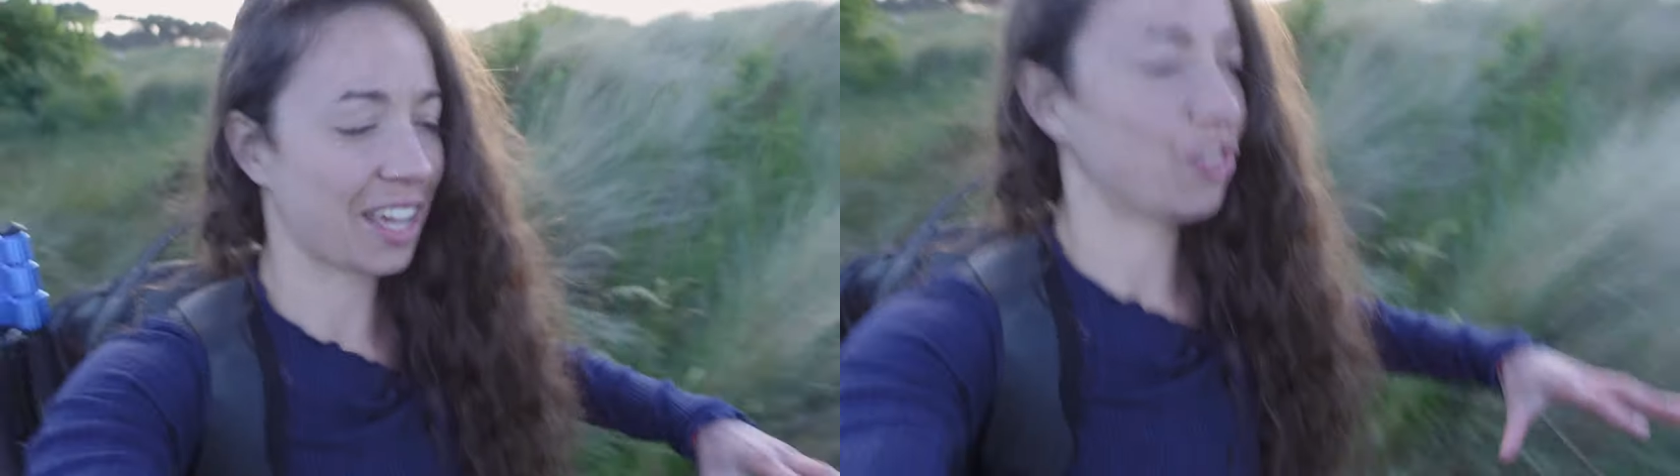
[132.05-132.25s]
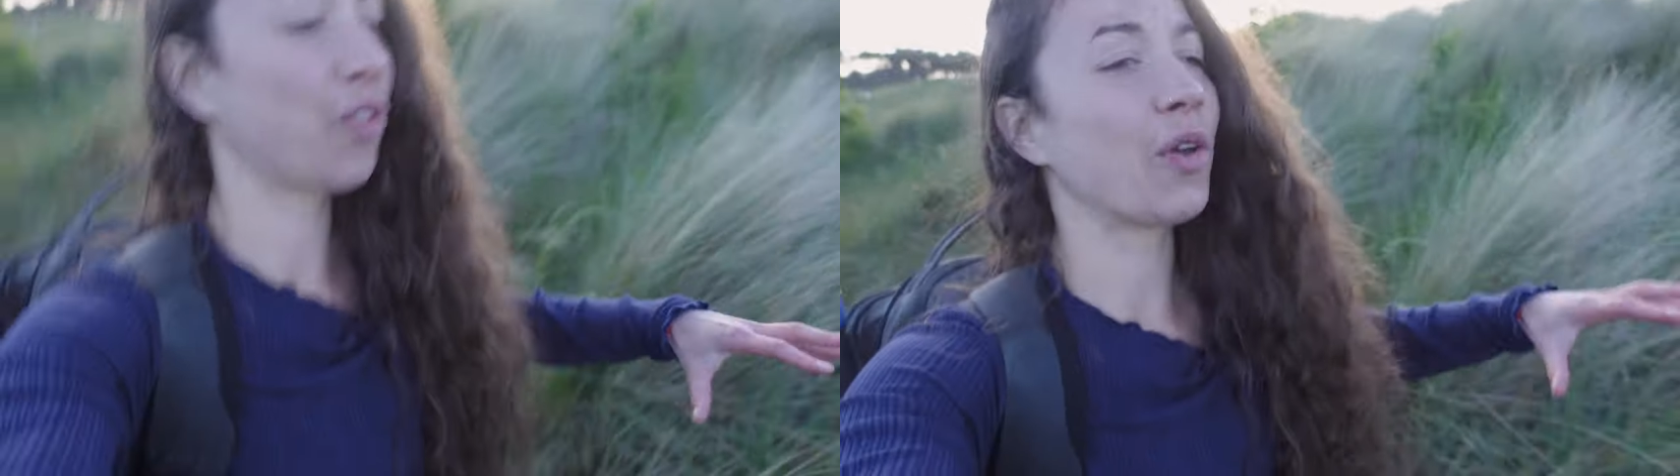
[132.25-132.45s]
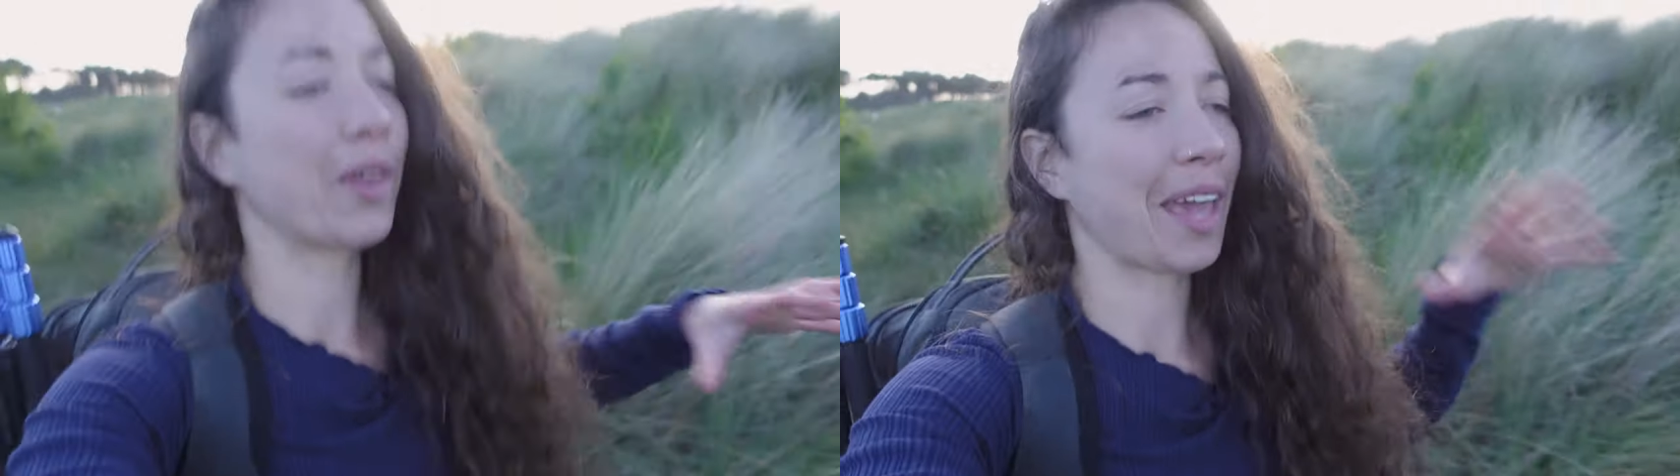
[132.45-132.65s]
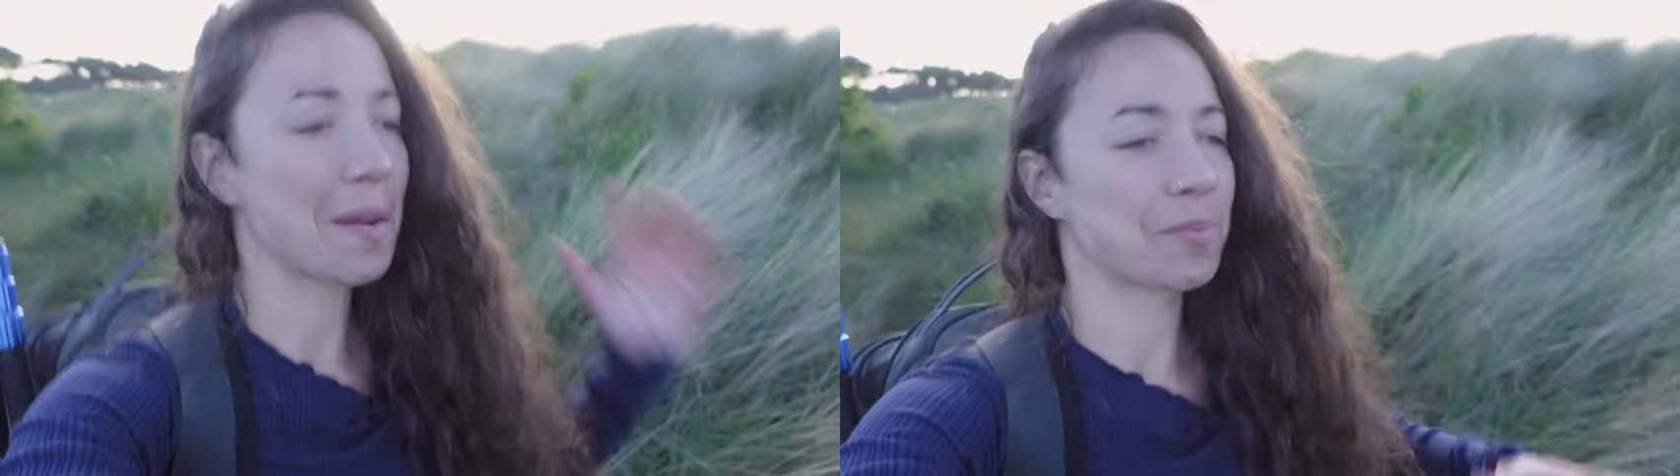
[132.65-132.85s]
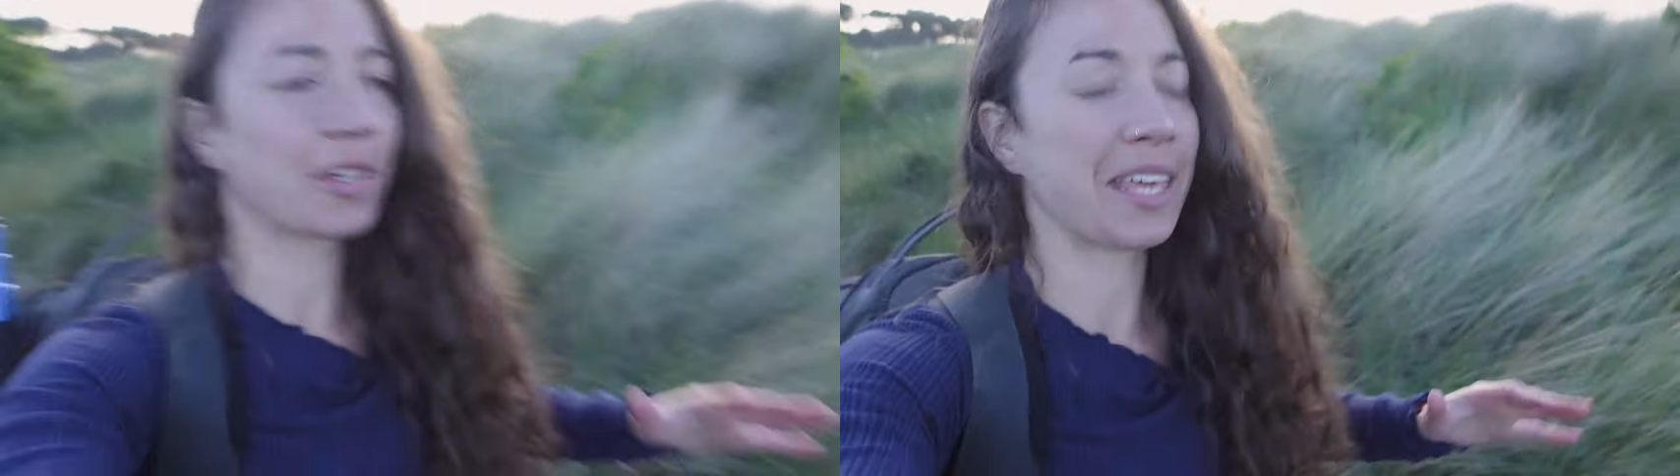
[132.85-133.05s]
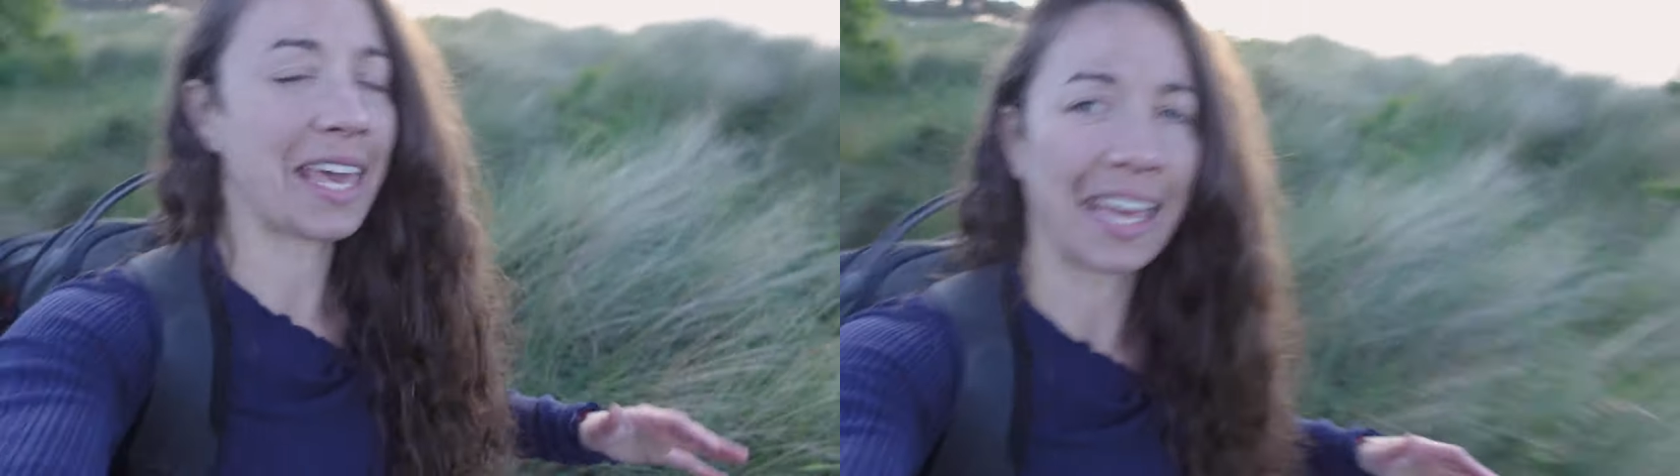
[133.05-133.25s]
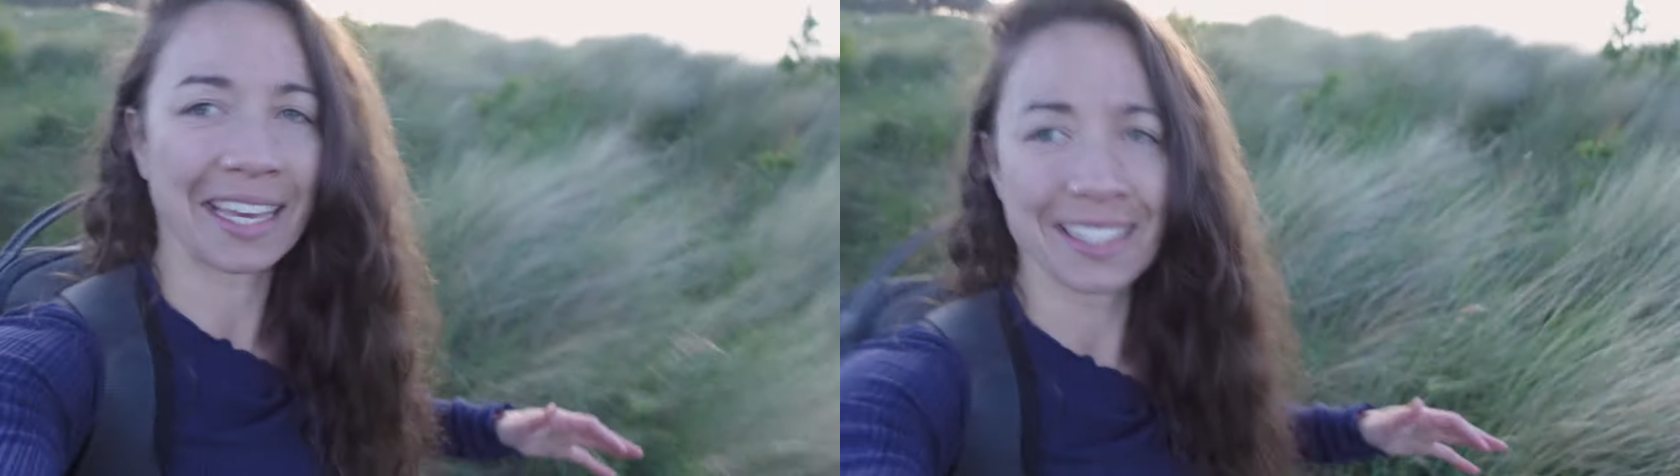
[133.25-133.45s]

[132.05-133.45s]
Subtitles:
in your own camera gear